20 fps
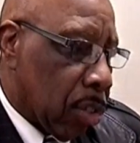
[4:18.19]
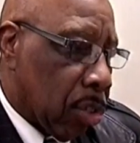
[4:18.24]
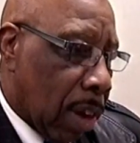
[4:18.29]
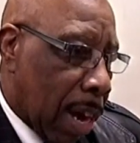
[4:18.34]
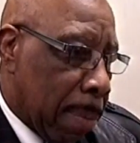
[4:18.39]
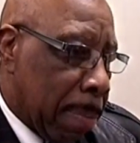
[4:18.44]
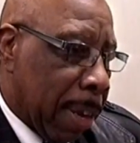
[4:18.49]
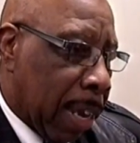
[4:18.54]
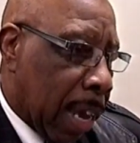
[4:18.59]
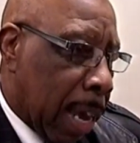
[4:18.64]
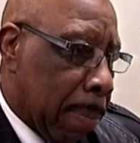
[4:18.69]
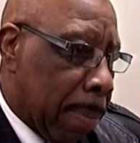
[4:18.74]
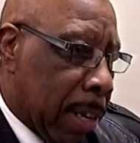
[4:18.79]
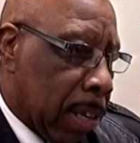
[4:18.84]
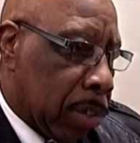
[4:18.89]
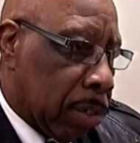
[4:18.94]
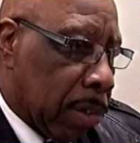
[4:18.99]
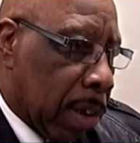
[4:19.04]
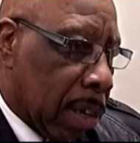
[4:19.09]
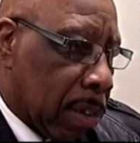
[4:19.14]
And so I became
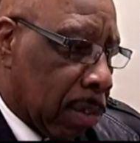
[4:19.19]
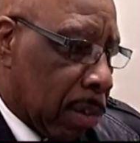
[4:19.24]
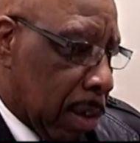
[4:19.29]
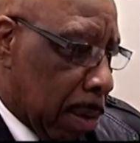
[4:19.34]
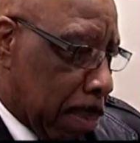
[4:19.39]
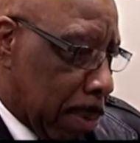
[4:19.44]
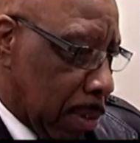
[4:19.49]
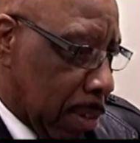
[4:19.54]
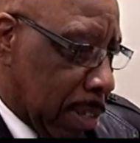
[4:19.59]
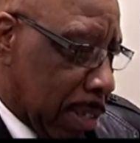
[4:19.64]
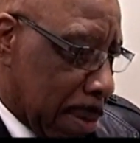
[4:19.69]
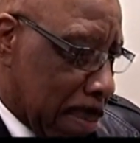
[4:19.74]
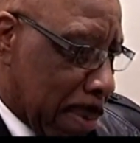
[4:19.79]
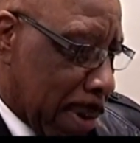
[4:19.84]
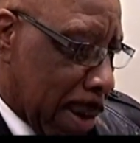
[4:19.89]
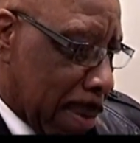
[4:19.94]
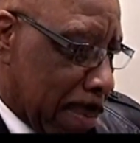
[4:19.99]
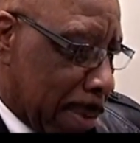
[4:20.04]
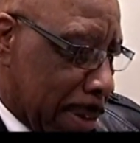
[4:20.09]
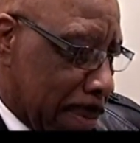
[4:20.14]
an instructor in the police
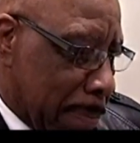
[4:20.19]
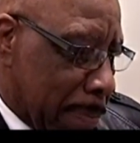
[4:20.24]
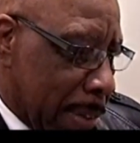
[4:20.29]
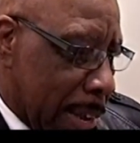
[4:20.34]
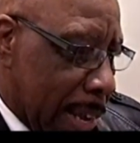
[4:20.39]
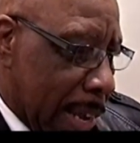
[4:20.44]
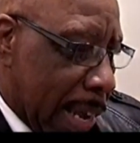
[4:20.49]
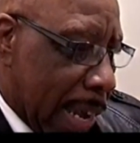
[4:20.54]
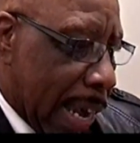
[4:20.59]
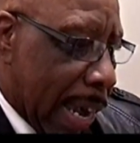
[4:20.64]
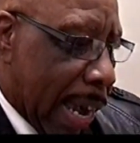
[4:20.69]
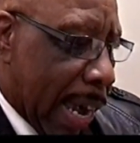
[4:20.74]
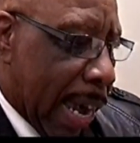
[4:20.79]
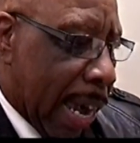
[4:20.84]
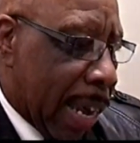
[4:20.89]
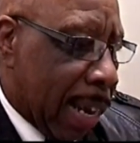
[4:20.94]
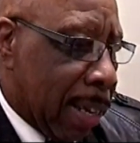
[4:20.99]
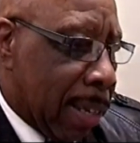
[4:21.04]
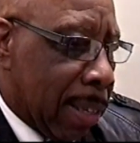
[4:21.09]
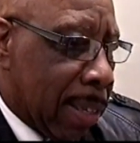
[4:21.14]
department.
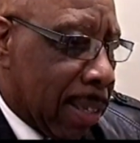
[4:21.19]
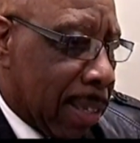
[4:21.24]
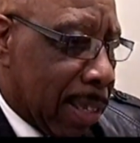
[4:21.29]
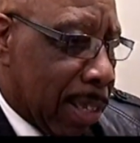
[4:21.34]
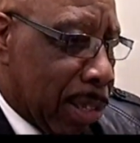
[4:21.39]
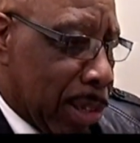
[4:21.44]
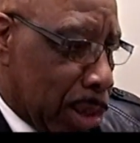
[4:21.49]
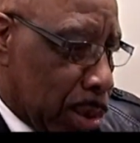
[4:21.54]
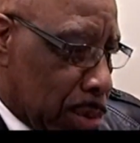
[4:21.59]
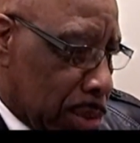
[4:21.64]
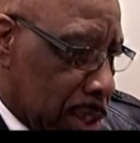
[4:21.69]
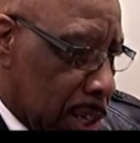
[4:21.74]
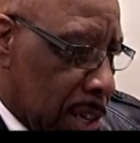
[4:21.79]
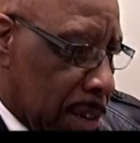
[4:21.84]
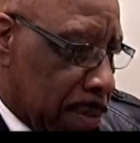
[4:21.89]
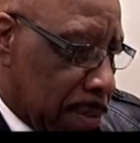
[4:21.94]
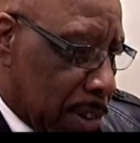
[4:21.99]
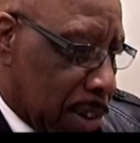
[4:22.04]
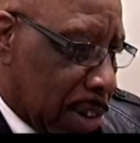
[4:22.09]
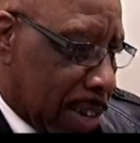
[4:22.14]
And the new
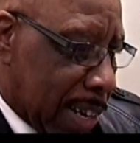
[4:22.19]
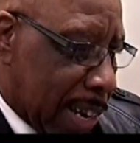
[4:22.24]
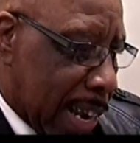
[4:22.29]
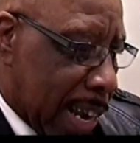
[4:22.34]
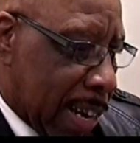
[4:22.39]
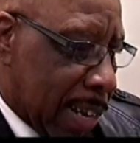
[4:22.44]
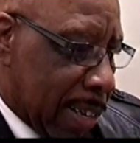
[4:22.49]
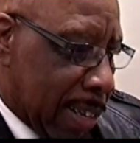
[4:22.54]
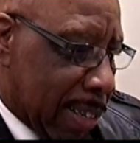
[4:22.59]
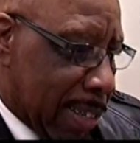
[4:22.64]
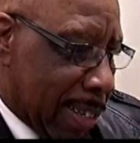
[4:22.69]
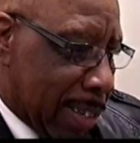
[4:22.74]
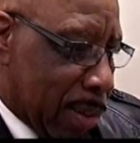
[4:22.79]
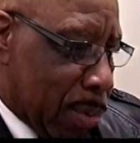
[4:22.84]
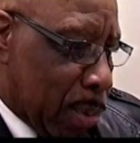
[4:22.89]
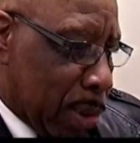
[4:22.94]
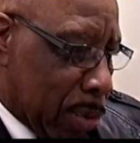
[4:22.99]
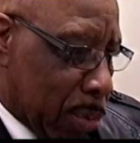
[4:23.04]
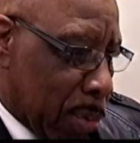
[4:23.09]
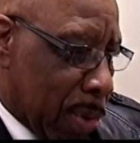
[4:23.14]
chief, Gaudette,
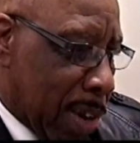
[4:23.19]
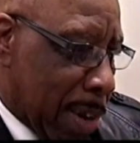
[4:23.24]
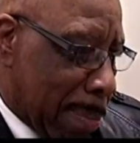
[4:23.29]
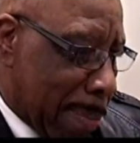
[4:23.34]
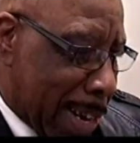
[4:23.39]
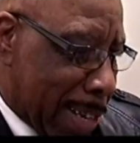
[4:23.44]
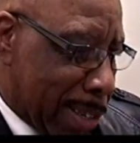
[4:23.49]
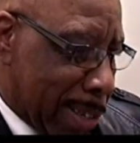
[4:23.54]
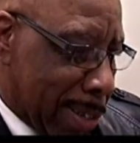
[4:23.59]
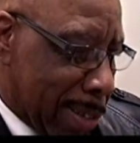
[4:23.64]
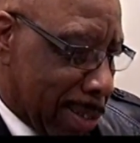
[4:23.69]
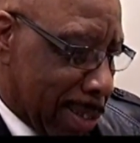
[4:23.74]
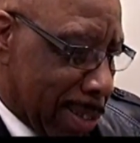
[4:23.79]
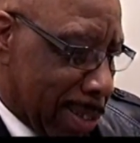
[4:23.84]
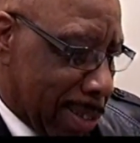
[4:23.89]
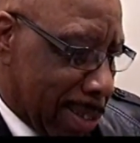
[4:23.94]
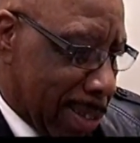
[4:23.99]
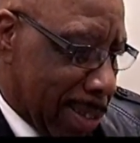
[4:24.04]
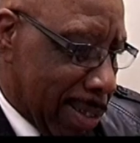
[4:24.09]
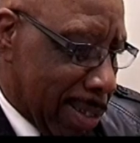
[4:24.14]
was one of my
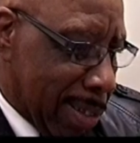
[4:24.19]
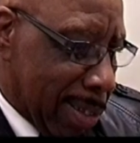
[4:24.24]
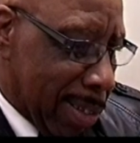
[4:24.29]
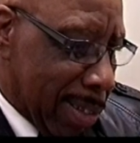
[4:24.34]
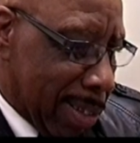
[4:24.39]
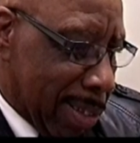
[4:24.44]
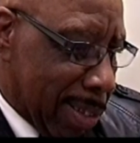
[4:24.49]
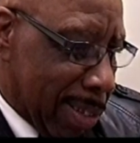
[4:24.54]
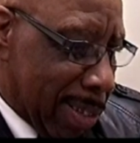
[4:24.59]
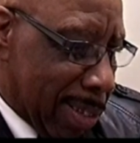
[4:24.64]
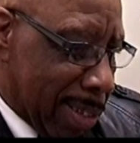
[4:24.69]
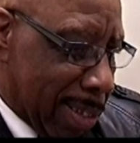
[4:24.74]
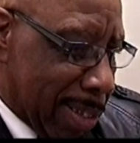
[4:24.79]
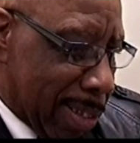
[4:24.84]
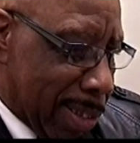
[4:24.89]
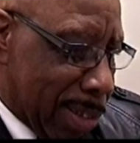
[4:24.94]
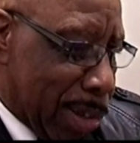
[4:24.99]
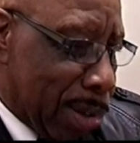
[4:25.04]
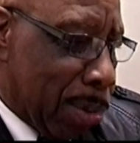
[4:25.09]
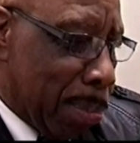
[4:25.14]

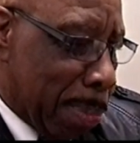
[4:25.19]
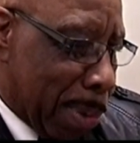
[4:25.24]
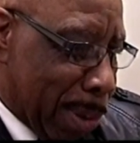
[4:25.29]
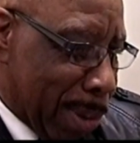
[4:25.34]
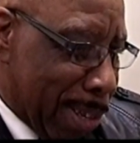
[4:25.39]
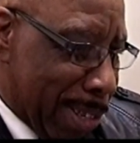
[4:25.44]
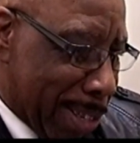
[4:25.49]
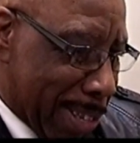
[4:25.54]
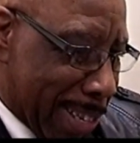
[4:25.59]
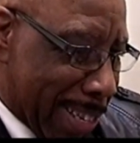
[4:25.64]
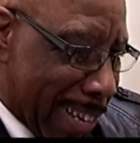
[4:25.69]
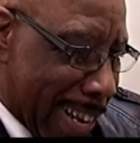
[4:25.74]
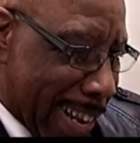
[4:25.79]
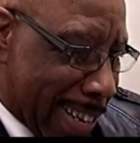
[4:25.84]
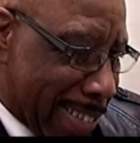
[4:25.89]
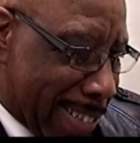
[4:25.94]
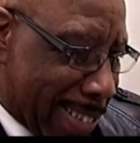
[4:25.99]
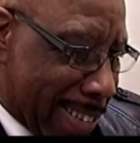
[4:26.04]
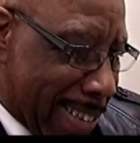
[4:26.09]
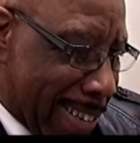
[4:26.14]
new police
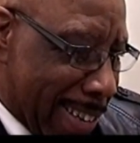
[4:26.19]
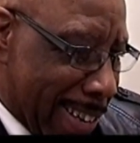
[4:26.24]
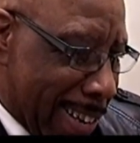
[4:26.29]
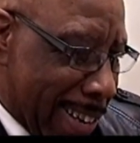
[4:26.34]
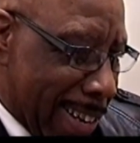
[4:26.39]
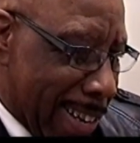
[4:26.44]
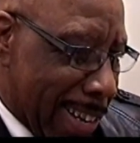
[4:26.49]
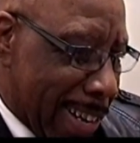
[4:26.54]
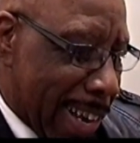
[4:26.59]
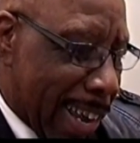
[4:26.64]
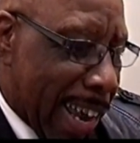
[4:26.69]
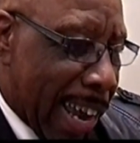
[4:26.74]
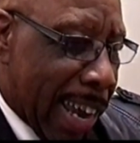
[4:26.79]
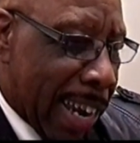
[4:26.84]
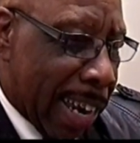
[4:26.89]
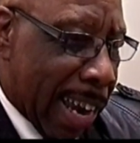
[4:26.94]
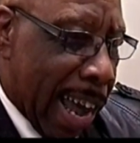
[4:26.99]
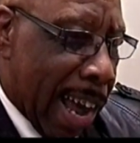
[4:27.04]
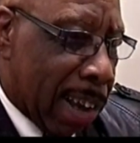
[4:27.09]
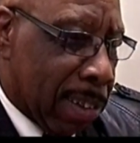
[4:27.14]
cadets.
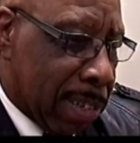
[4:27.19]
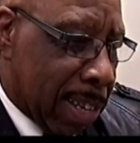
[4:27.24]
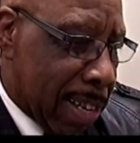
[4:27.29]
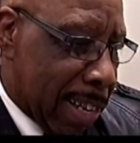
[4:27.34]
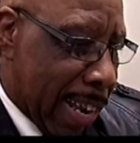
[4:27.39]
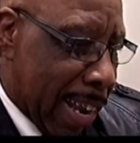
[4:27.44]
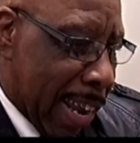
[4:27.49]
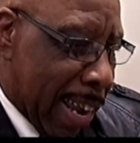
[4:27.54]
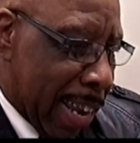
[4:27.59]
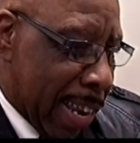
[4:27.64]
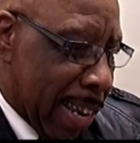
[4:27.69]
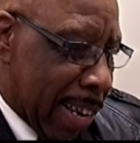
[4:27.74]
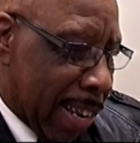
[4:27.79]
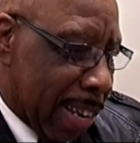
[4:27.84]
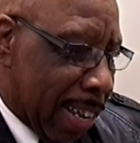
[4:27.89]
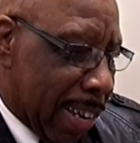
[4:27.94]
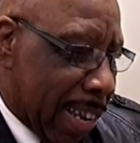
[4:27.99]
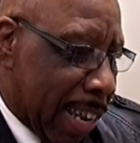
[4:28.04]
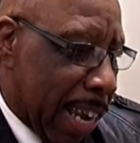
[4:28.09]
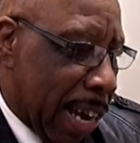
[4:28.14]
And now today,
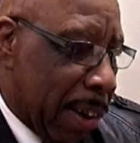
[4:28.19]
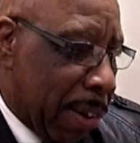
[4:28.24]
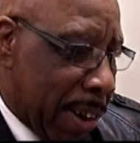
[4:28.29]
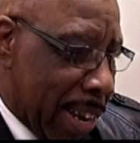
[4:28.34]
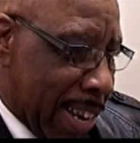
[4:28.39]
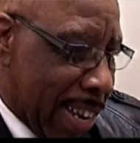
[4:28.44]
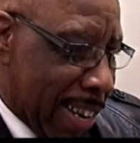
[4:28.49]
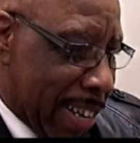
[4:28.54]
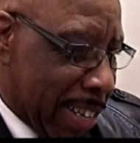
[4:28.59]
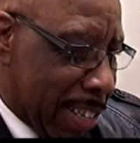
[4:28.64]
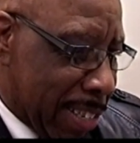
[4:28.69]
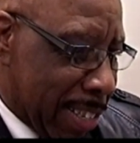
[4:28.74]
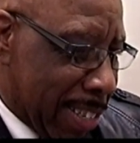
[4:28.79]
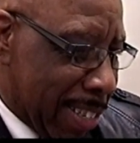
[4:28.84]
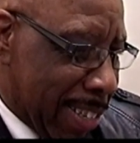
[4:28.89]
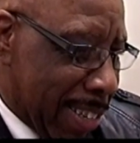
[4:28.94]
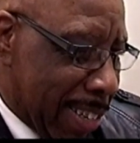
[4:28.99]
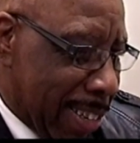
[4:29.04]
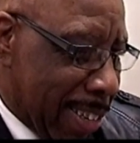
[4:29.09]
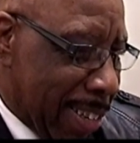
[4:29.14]
here he
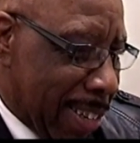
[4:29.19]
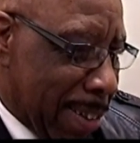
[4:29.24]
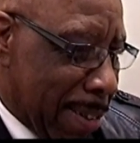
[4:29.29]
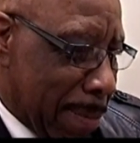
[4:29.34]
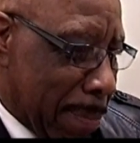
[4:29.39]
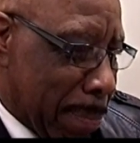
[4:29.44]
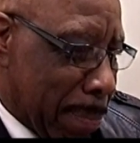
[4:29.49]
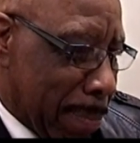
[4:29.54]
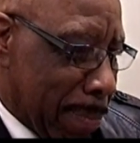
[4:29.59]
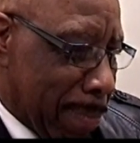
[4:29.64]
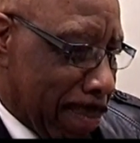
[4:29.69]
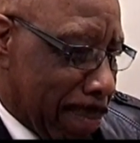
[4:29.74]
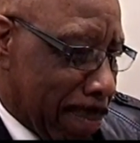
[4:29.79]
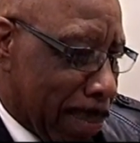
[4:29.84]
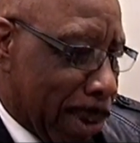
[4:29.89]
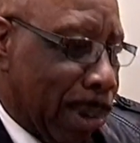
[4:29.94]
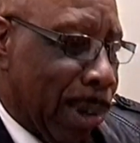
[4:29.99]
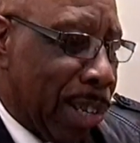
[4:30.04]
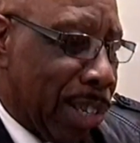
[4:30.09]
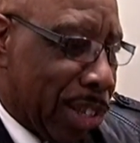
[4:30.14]
is,
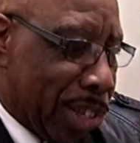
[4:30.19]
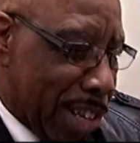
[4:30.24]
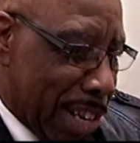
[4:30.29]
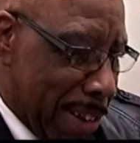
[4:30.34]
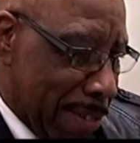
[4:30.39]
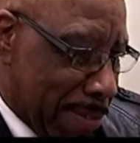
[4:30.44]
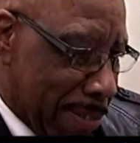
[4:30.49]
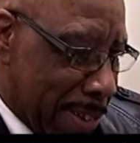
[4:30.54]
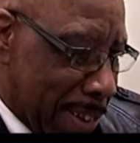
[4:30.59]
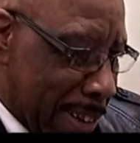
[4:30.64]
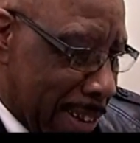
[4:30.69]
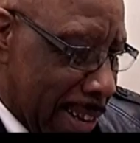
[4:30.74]
police chief.